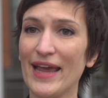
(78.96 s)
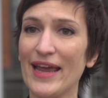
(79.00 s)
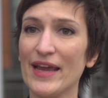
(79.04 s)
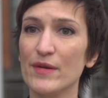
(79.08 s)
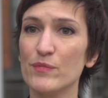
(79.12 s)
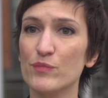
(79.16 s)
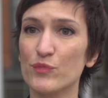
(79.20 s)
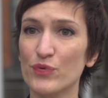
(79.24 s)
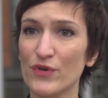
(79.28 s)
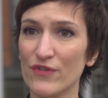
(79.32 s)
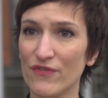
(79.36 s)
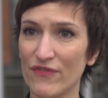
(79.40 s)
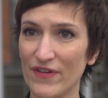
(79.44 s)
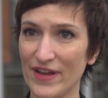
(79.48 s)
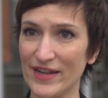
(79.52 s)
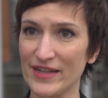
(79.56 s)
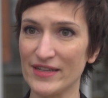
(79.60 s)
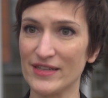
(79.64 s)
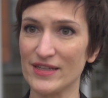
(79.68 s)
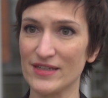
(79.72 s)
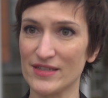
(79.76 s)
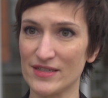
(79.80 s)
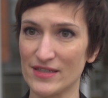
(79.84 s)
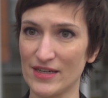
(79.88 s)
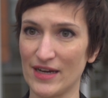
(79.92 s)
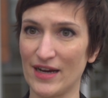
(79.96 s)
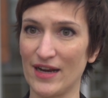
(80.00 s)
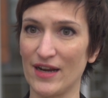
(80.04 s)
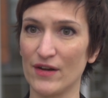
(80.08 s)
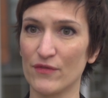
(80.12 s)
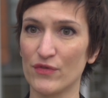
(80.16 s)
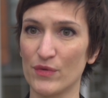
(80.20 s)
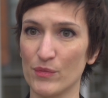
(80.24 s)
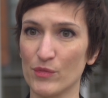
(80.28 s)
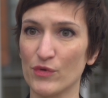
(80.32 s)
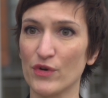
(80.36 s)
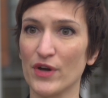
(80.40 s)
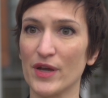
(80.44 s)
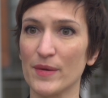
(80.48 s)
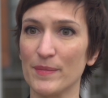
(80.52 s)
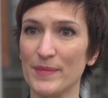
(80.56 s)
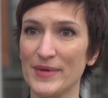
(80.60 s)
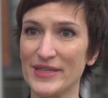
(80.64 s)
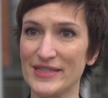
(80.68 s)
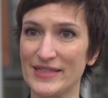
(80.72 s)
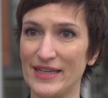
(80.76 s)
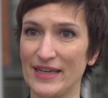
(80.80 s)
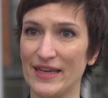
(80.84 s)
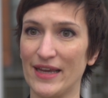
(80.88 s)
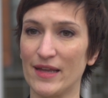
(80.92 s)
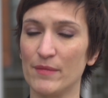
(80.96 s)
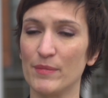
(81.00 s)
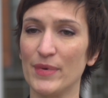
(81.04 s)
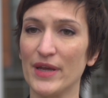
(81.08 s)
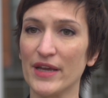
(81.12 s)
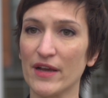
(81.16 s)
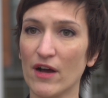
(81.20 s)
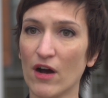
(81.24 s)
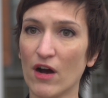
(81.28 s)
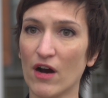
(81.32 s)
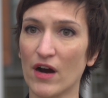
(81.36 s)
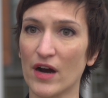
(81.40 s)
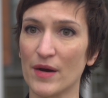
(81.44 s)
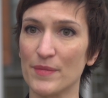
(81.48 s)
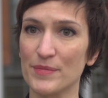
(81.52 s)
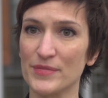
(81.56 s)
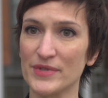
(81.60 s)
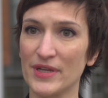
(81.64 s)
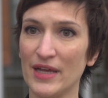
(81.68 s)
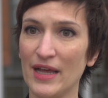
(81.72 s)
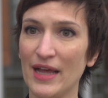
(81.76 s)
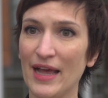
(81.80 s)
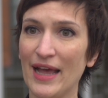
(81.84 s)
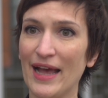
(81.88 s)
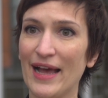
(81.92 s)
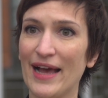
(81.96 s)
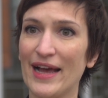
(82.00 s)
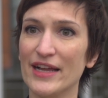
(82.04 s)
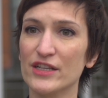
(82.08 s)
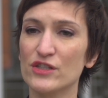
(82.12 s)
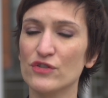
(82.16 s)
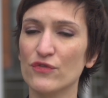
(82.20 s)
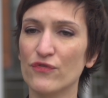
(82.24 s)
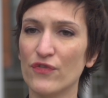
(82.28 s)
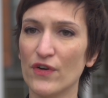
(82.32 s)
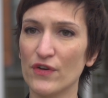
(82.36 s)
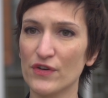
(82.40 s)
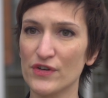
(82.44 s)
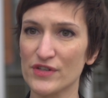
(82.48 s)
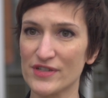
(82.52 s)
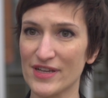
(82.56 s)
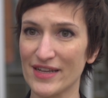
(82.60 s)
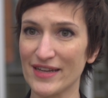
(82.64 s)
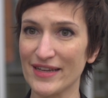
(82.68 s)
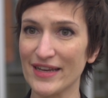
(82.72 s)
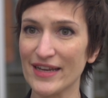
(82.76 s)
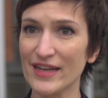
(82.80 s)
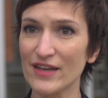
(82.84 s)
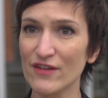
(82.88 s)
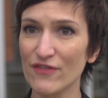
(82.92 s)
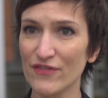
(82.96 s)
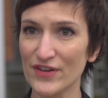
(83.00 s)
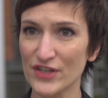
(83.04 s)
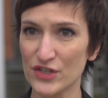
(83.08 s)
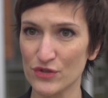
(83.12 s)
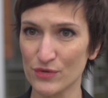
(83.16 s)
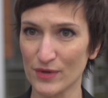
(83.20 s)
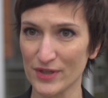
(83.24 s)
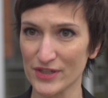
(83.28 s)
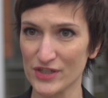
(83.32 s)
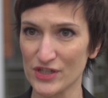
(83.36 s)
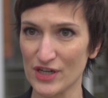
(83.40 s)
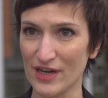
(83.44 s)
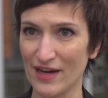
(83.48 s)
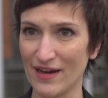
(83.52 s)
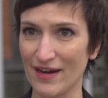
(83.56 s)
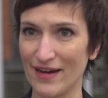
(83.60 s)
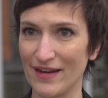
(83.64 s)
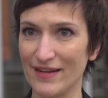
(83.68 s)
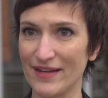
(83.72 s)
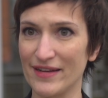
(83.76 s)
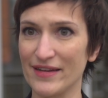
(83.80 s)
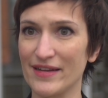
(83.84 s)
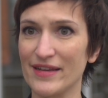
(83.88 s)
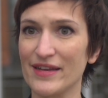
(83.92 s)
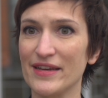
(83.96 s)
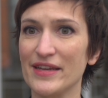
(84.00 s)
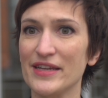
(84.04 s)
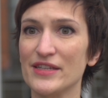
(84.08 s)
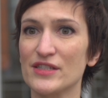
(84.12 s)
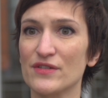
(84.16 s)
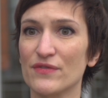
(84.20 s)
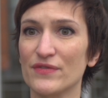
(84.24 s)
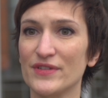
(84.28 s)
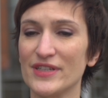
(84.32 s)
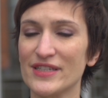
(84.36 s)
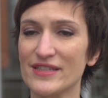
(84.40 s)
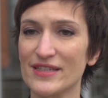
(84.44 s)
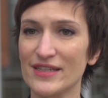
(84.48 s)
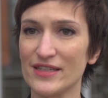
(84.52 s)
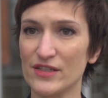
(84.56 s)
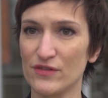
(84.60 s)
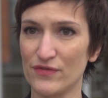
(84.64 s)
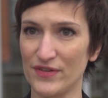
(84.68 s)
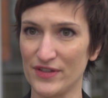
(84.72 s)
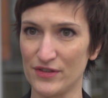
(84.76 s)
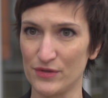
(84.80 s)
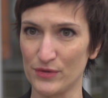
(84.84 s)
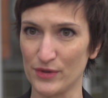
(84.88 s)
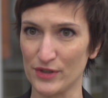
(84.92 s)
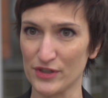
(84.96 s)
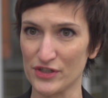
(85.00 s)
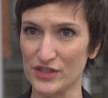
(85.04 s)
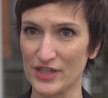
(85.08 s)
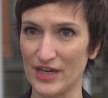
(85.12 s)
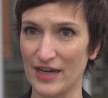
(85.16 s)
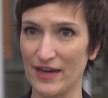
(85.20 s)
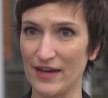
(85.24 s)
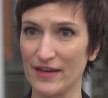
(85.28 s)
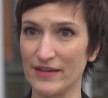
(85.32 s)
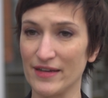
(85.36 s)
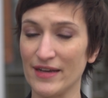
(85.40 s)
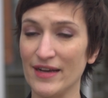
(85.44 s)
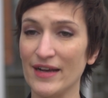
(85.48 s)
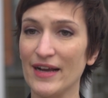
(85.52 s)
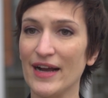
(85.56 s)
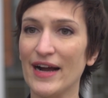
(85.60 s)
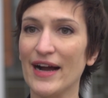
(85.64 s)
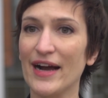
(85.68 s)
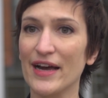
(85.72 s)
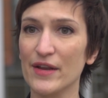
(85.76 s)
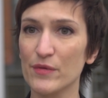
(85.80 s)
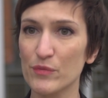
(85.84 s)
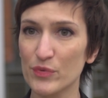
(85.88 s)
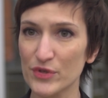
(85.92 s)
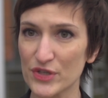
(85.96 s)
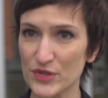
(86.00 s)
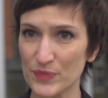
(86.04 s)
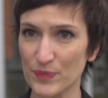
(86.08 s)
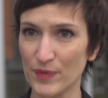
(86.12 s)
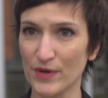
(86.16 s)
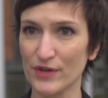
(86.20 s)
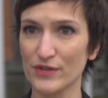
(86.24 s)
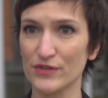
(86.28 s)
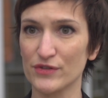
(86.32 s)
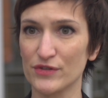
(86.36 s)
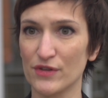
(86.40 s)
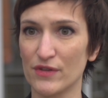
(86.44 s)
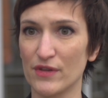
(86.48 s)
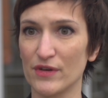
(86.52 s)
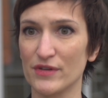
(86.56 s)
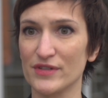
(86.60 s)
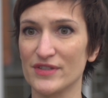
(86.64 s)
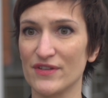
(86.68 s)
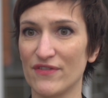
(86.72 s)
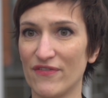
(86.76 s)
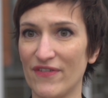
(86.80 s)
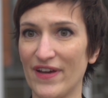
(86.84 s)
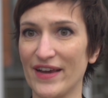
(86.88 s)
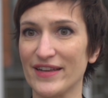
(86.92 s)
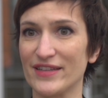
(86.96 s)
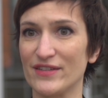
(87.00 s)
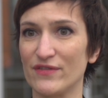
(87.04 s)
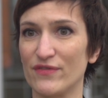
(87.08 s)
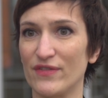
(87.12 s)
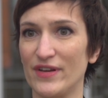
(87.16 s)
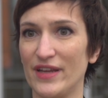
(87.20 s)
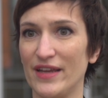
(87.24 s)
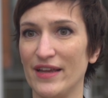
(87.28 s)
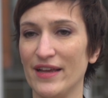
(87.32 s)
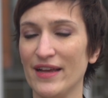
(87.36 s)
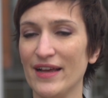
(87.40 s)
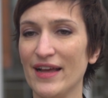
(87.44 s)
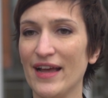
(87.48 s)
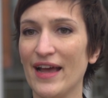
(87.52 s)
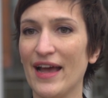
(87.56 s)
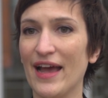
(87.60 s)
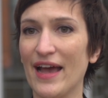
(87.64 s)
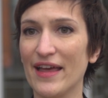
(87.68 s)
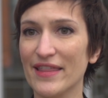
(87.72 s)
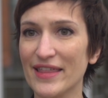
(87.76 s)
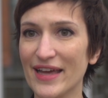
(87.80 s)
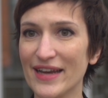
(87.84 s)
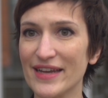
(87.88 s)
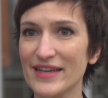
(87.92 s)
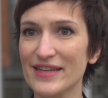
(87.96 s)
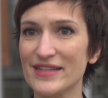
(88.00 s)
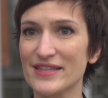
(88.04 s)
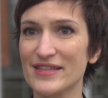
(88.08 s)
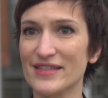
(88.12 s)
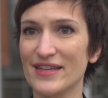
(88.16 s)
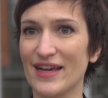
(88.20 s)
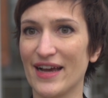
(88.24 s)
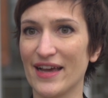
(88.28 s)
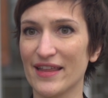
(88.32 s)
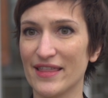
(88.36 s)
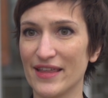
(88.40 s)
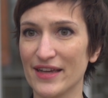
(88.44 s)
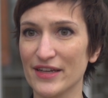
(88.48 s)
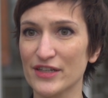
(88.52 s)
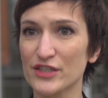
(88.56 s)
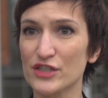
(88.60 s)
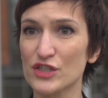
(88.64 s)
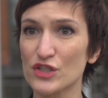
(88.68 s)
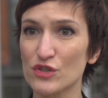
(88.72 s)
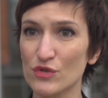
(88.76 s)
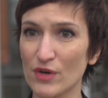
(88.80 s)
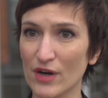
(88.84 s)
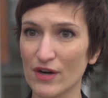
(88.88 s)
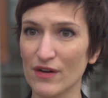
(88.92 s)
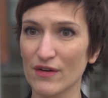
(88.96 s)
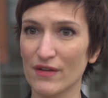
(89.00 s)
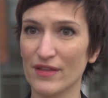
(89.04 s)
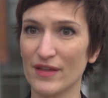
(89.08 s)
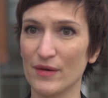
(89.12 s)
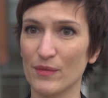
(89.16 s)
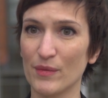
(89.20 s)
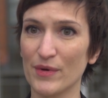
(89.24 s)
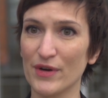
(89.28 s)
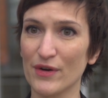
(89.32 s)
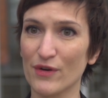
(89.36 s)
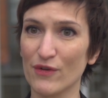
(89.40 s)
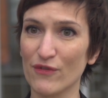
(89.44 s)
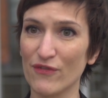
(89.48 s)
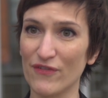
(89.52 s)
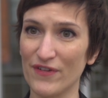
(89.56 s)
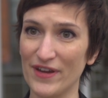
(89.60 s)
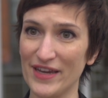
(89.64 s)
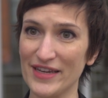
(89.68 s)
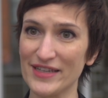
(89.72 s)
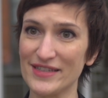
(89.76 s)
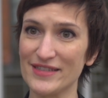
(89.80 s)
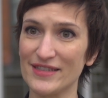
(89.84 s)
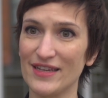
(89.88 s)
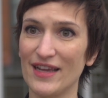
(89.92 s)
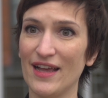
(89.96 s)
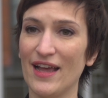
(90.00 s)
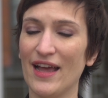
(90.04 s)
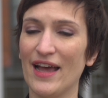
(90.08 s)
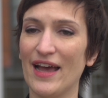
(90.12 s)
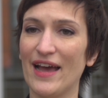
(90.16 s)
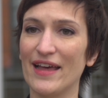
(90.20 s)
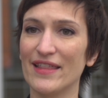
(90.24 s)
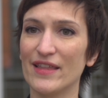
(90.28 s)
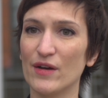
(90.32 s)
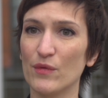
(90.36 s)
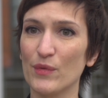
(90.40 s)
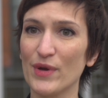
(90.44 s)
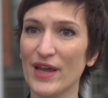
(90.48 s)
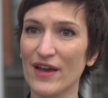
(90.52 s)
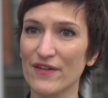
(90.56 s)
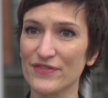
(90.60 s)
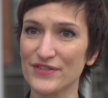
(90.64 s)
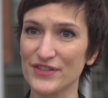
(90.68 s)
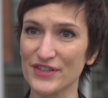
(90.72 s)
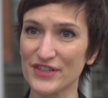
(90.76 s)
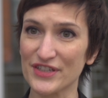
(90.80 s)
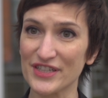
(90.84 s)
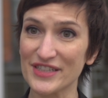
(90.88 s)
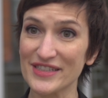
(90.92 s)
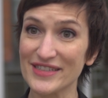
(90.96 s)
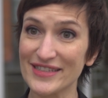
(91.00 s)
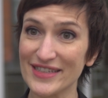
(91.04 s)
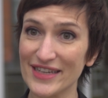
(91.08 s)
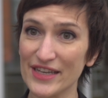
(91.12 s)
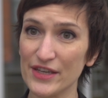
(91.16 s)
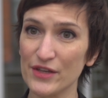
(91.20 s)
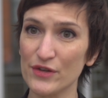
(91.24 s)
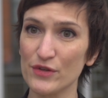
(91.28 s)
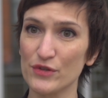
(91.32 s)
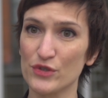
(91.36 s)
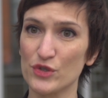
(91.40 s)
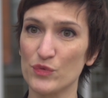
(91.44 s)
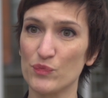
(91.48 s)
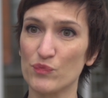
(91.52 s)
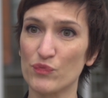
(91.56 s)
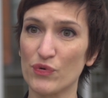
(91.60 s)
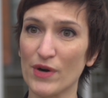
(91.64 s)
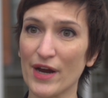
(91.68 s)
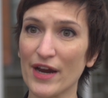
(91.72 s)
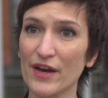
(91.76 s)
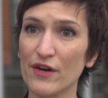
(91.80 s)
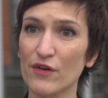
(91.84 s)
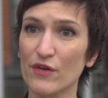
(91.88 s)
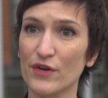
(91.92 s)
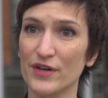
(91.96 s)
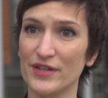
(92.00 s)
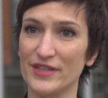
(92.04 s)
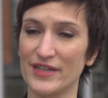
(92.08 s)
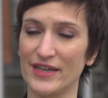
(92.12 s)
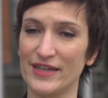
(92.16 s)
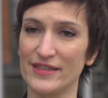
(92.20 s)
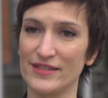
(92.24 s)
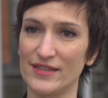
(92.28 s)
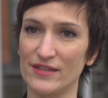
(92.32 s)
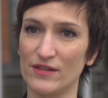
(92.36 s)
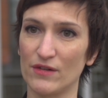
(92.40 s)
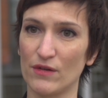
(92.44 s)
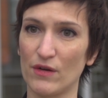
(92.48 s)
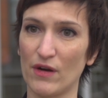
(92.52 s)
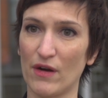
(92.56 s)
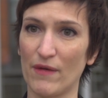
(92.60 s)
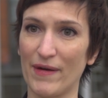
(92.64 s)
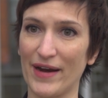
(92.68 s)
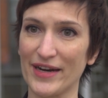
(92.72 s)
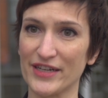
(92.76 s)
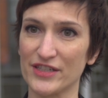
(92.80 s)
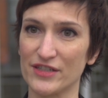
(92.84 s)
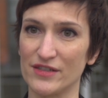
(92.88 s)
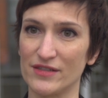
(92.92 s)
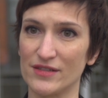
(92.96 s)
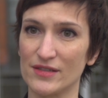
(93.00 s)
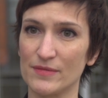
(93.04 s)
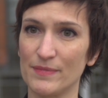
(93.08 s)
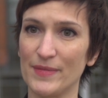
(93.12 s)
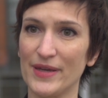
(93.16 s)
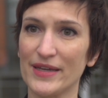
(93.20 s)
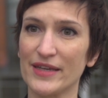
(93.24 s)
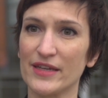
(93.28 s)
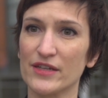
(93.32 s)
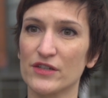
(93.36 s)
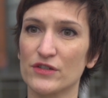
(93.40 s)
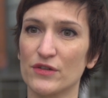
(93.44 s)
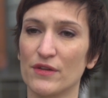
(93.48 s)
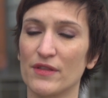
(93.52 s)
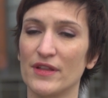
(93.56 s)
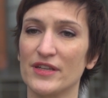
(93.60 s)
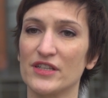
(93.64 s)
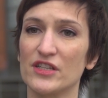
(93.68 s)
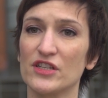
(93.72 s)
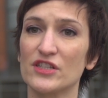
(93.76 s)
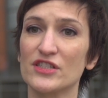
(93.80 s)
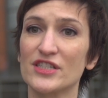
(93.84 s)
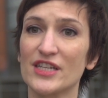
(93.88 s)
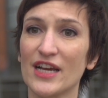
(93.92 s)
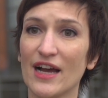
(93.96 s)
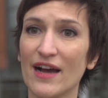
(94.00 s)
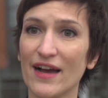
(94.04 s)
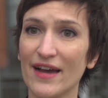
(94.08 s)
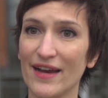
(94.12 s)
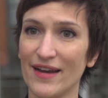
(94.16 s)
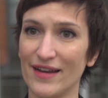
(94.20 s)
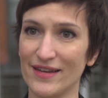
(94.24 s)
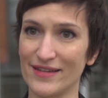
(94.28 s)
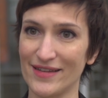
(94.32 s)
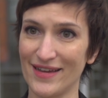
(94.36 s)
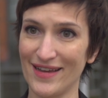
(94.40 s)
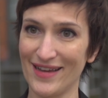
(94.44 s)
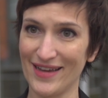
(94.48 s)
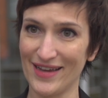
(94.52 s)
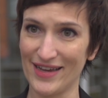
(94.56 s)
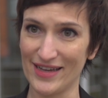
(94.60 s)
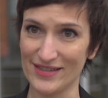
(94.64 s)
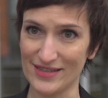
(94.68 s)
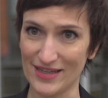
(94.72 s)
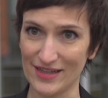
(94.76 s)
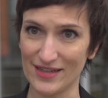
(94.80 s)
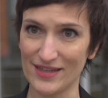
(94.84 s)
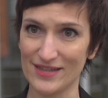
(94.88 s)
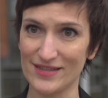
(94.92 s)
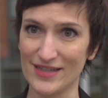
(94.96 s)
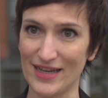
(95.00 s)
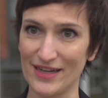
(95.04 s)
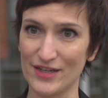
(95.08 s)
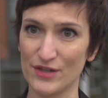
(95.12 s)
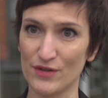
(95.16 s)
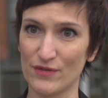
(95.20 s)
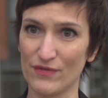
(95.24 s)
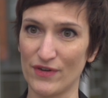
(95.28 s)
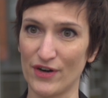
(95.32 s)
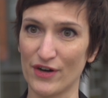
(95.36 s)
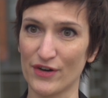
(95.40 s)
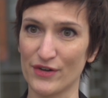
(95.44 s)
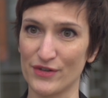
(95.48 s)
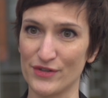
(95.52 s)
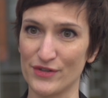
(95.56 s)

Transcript: in prevent this child from going missing and being harmed. And to focus on the individual child and the needs of this individual child and respond to those effectively. And that is, I think, a struggle that we all face and that we have to continue to prioritize in all our actions, making sure that the child is at the center of our